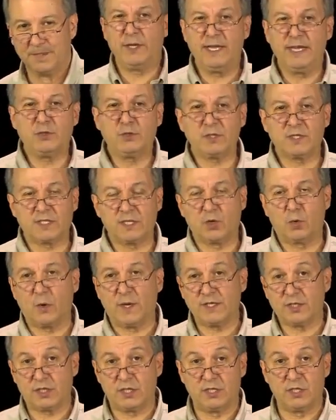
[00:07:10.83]
Interesting
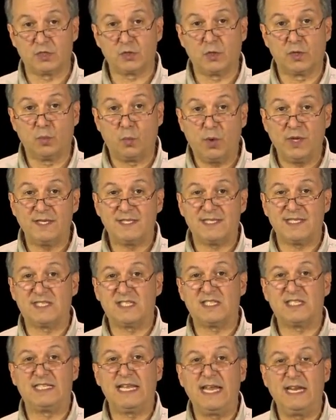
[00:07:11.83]
question is sort of, what is the
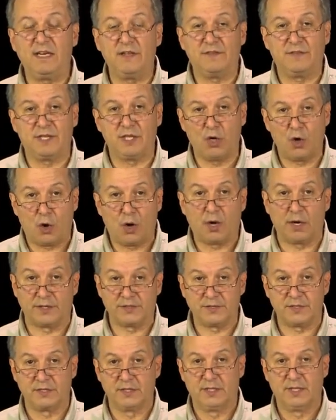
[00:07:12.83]
state of the
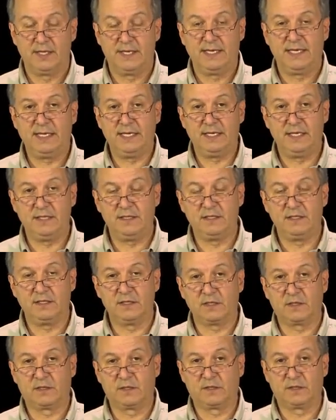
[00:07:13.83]
art
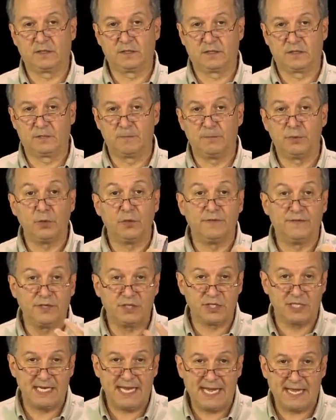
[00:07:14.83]
in computer
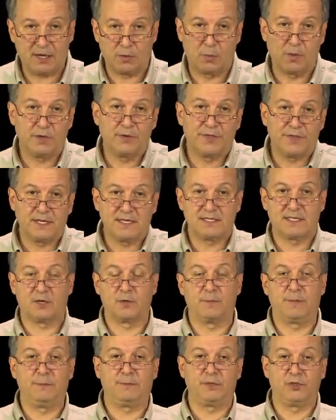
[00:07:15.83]
vision now? What are things that
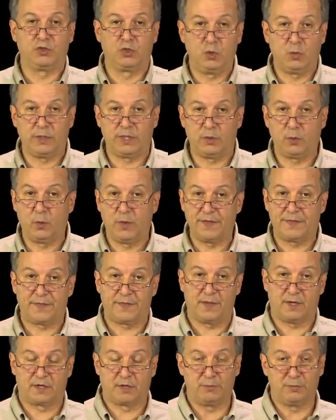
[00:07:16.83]
are people doing
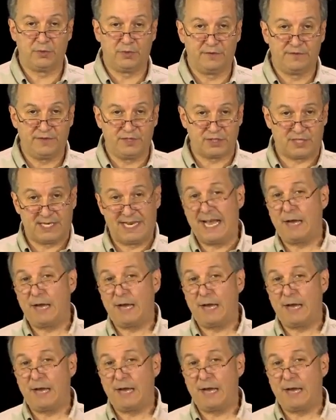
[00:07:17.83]
with computer vision?